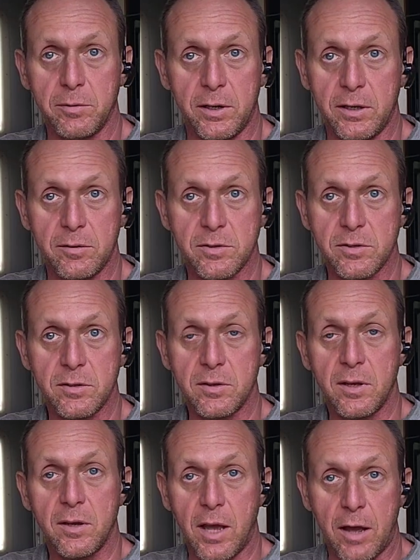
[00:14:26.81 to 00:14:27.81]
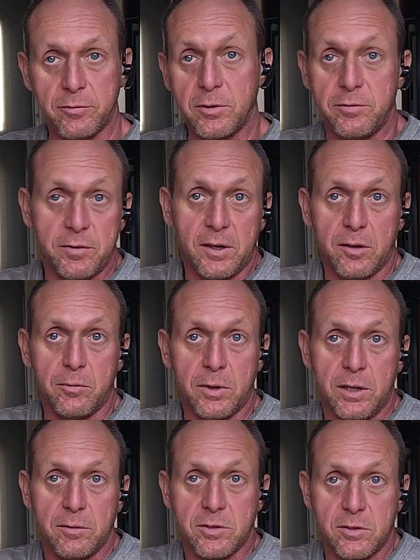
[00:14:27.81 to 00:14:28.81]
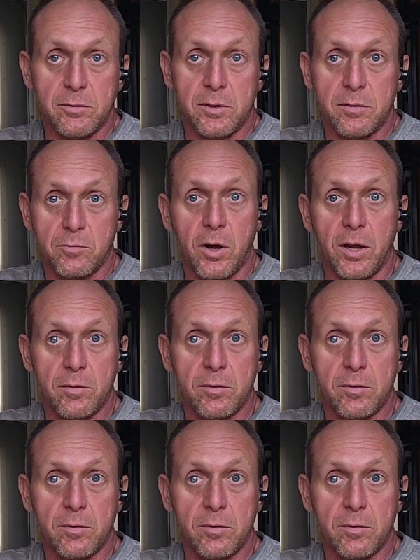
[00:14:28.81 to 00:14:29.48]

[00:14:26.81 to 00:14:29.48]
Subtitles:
when after he figured out what he was doing,